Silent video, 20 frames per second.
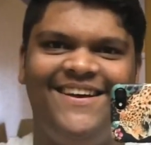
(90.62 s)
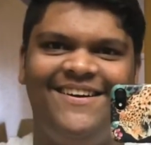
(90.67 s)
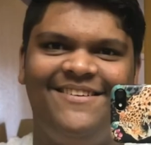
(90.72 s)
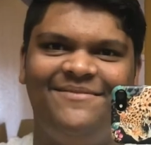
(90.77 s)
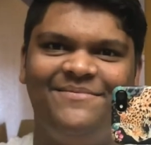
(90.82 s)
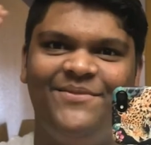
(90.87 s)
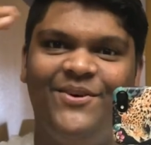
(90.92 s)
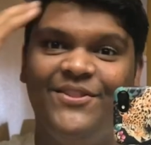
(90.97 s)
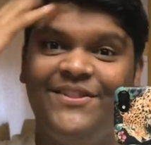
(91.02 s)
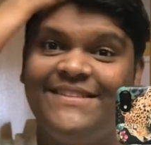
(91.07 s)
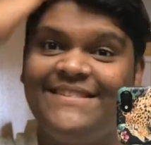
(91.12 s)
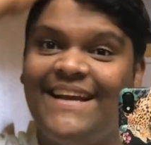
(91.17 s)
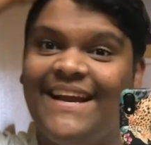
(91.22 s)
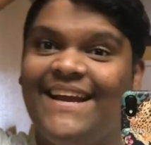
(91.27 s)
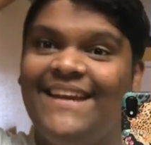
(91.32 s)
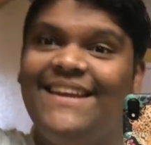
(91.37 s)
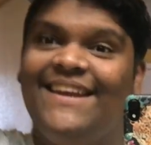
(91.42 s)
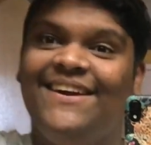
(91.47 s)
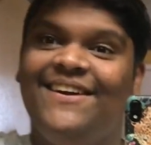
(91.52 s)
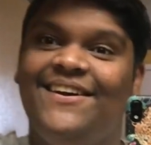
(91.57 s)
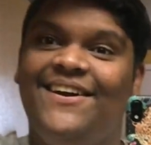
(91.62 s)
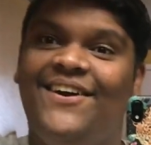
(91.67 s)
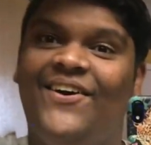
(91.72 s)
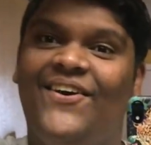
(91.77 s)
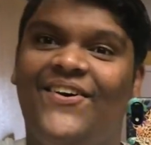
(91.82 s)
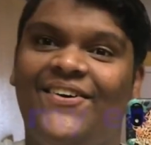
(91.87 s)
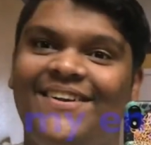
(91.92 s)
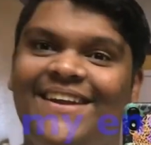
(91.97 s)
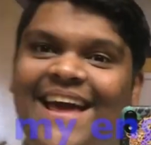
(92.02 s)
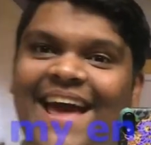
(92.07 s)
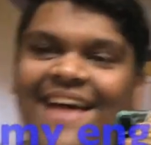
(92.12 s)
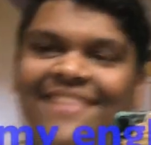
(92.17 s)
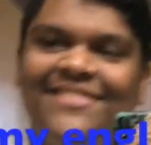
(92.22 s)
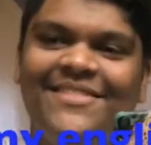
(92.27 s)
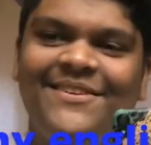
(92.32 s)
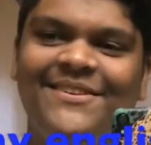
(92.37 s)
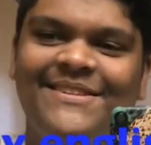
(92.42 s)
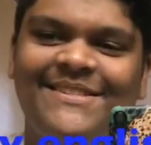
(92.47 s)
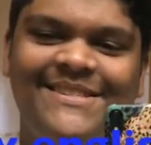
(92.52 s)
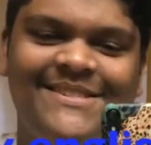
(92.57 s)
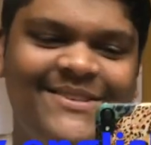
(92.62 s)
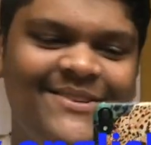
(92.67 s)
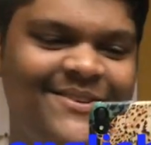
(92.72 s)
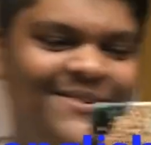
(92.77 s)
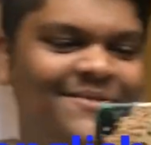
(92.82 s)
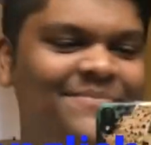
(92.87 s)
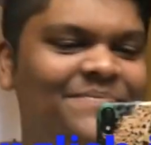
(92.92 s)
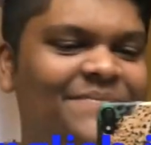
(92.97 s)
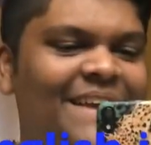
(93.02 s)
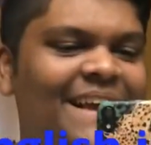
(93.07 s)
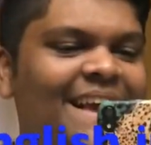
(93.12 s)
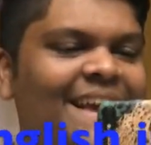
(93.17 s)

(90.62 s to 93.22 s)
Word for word: on the second day on Athens. So.